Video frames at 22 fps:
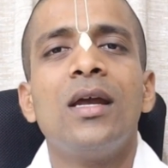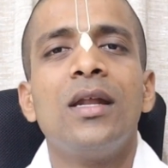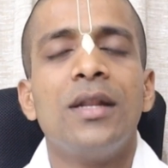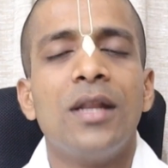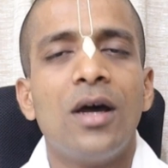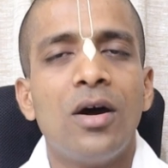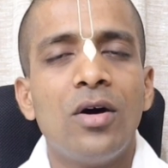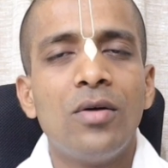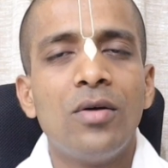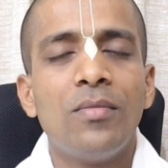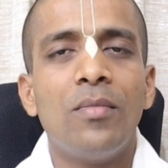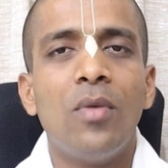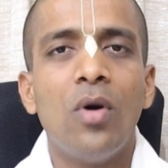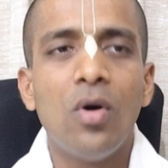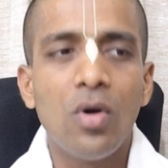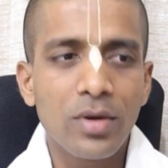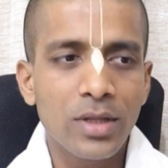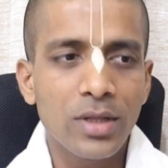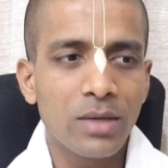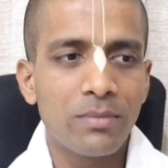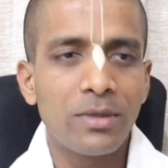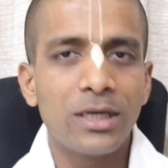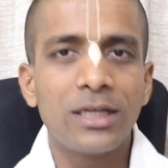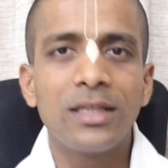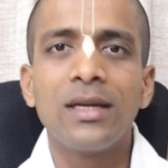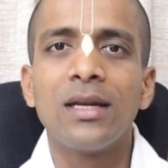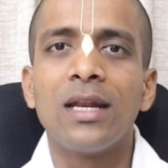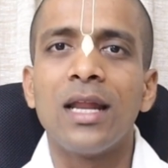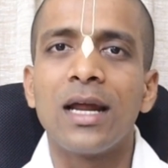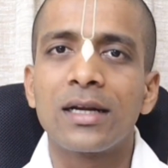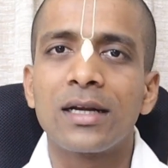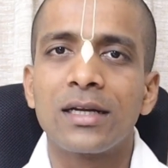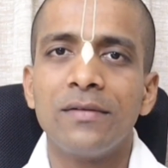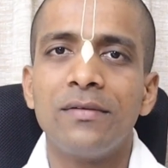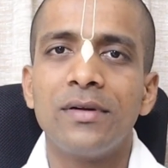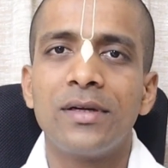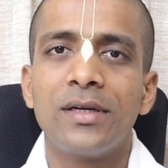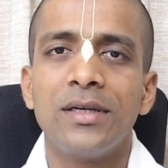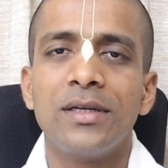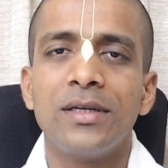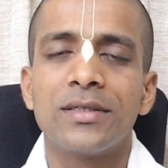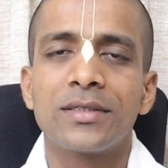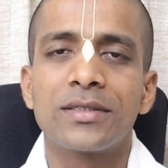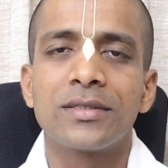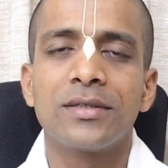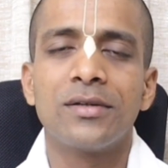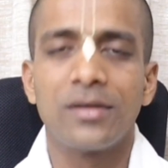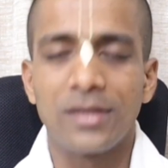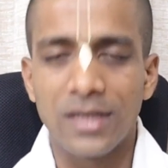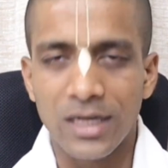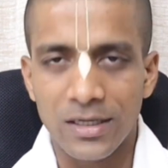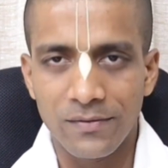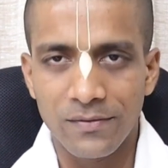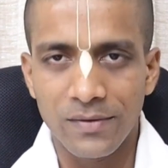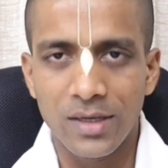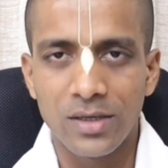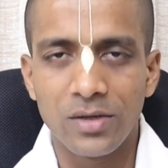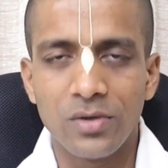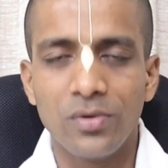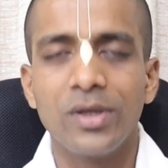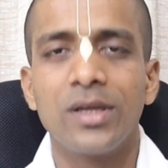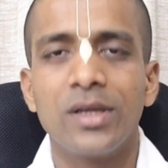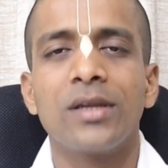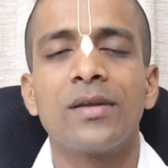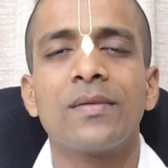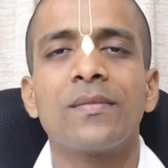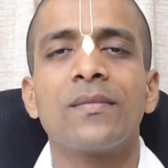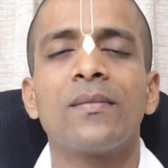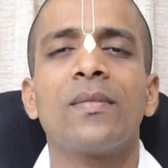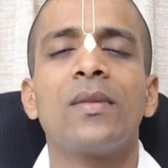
Now, more the material activities you know, that we are doing,